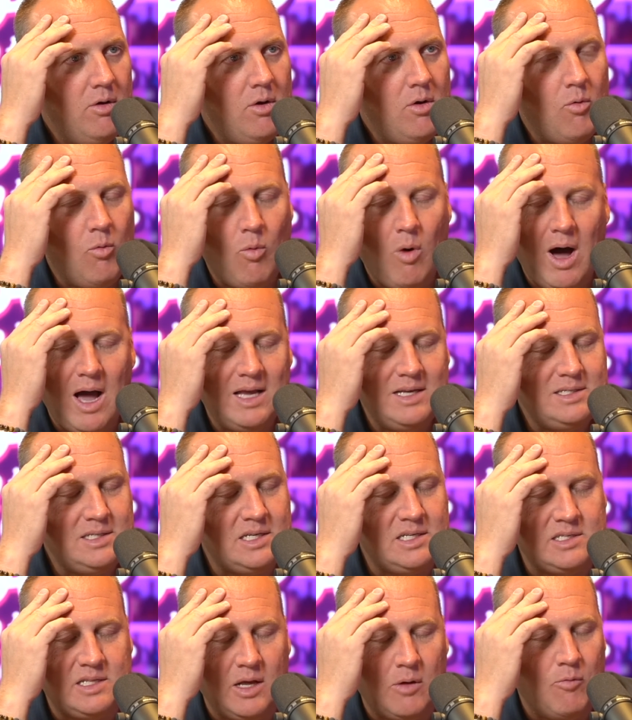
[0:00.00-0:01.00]
Why is
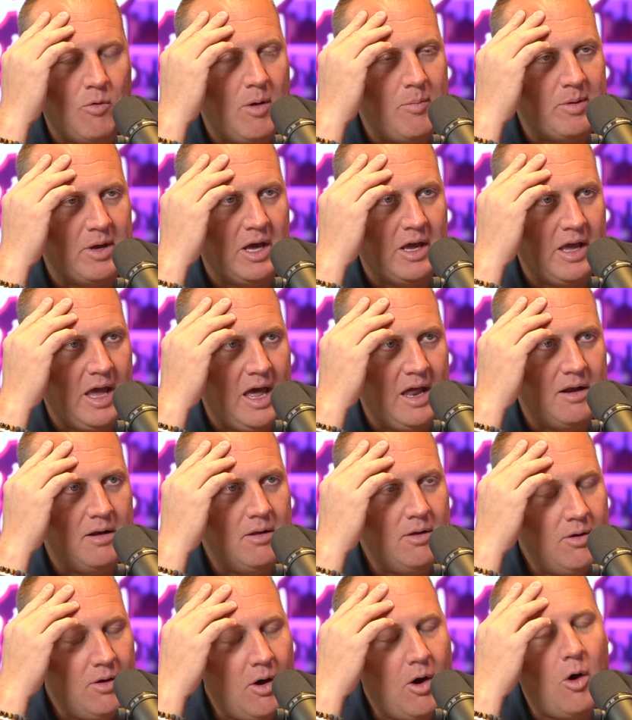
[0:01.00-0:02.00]
this thing ripping again?
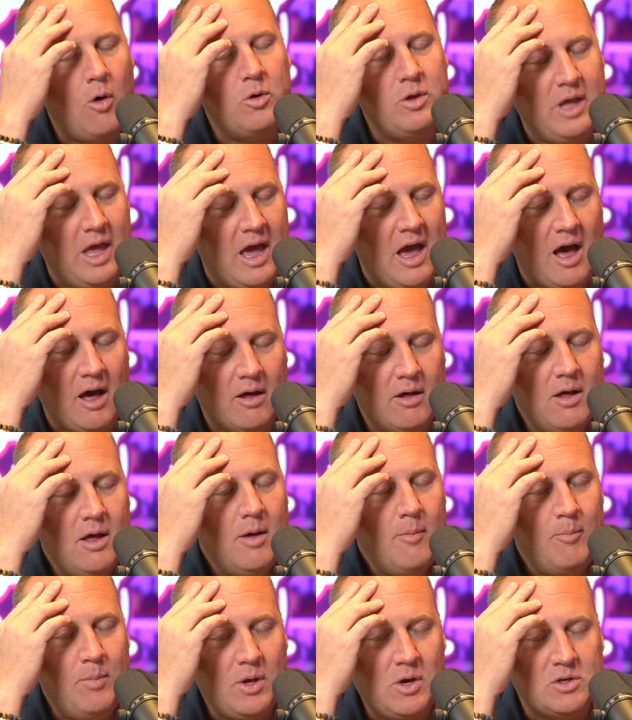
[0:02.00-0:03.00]
Oh yeah,
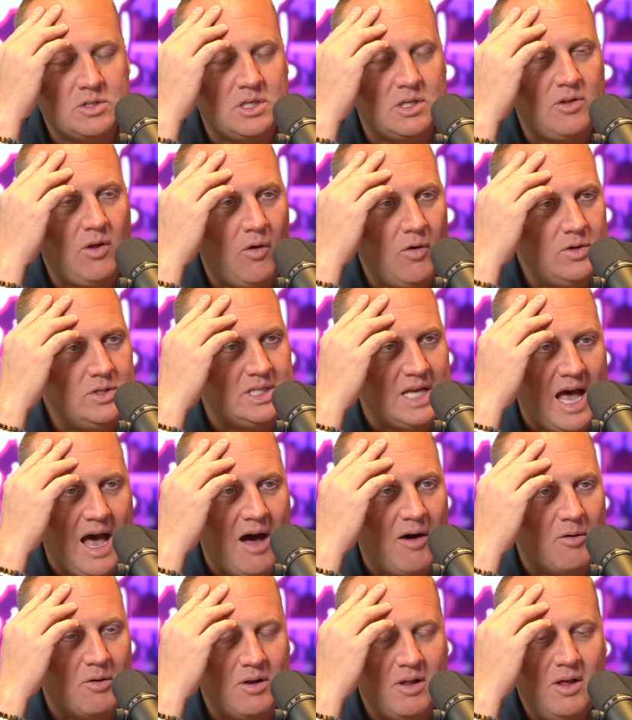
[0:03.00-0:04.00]
because it turns
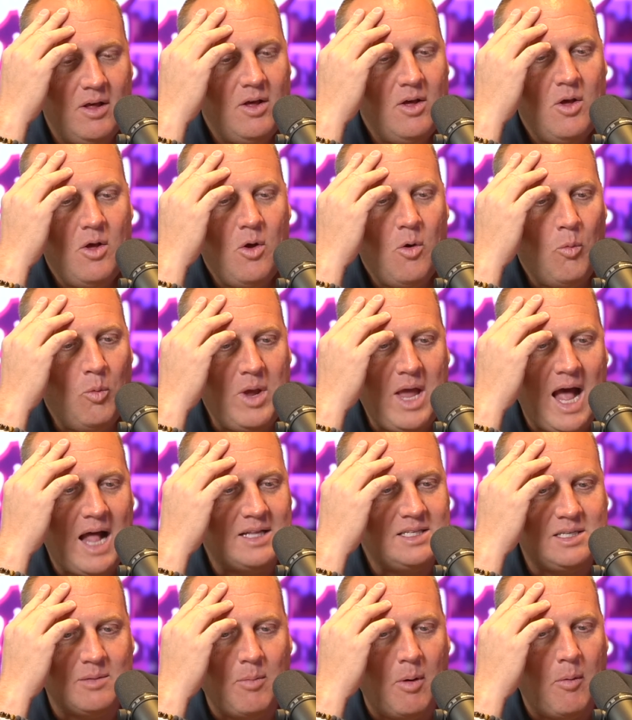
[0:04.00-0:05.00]
out we had
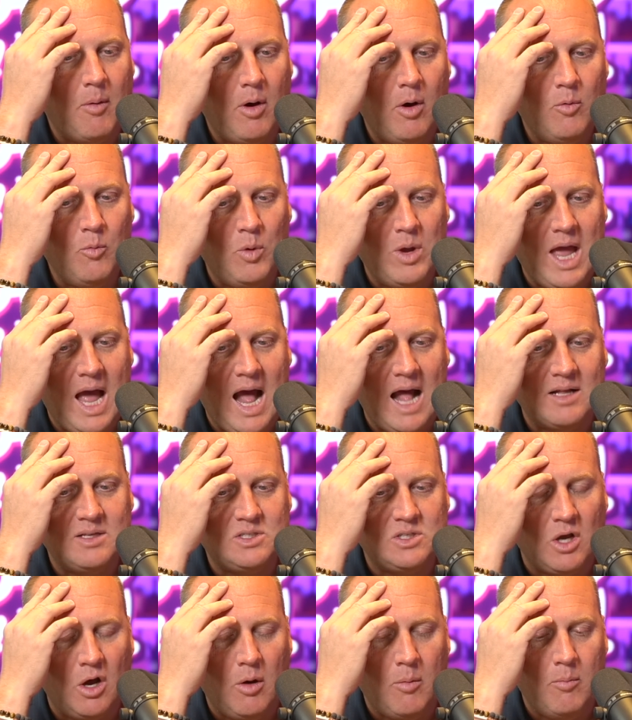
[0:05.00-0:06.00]

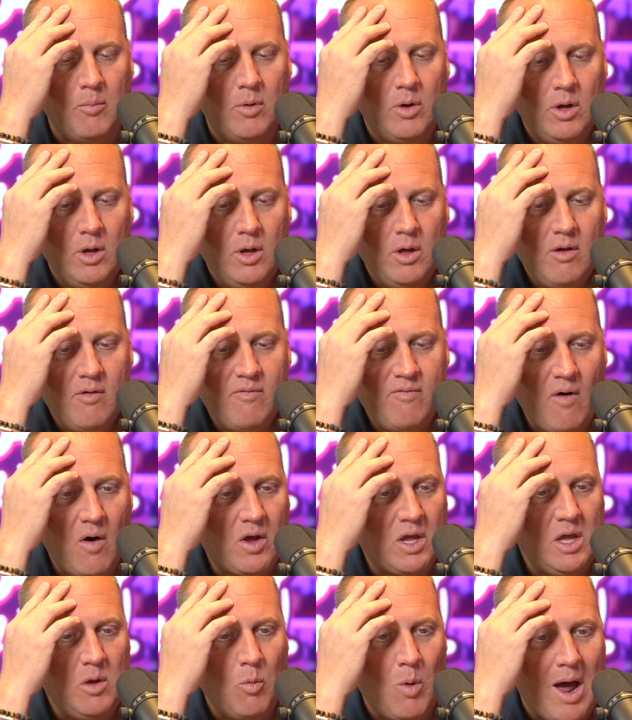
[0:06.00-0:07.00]
some
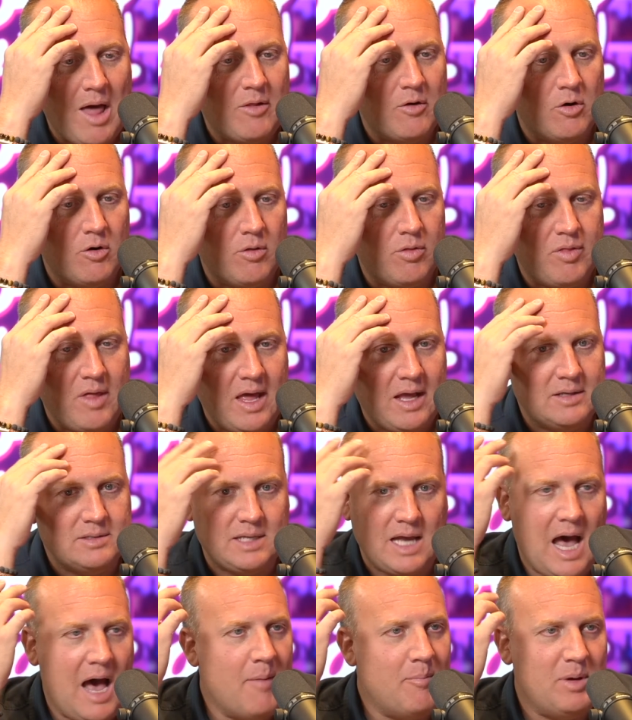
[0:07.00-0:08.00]
funky weather things
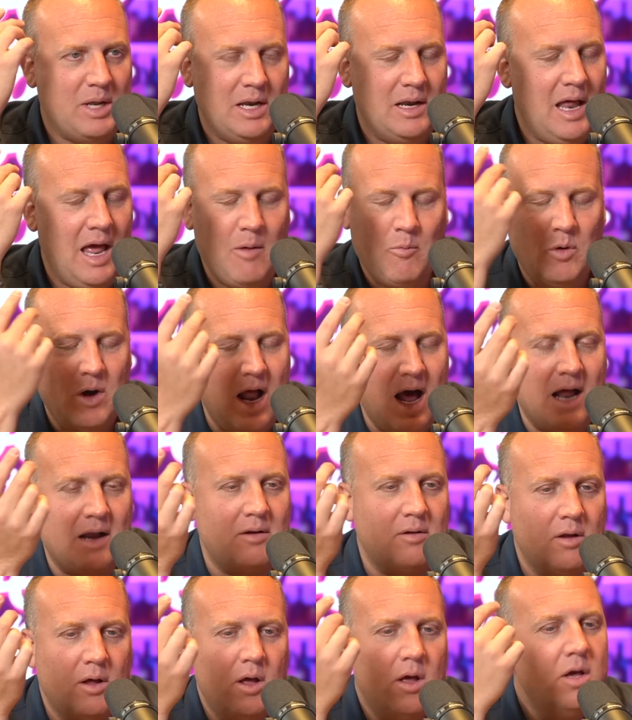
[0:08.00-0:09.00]
happen, and we're not
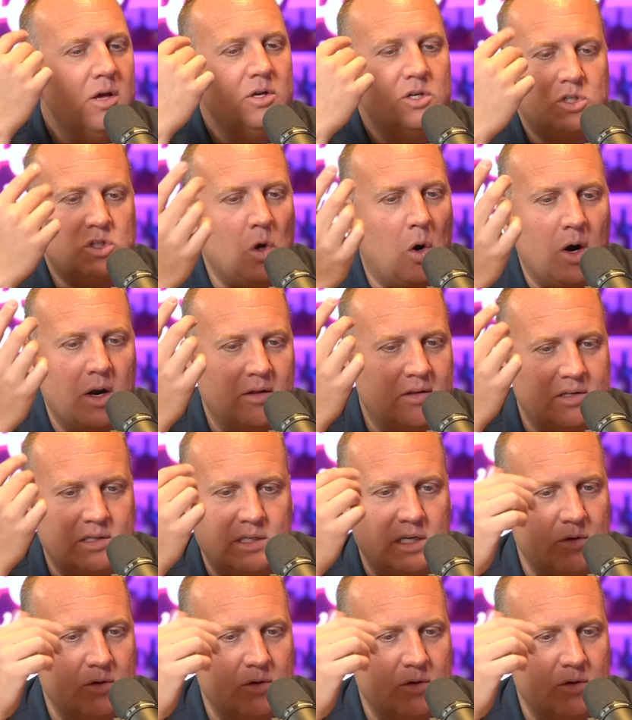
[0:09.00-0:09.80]
starting to see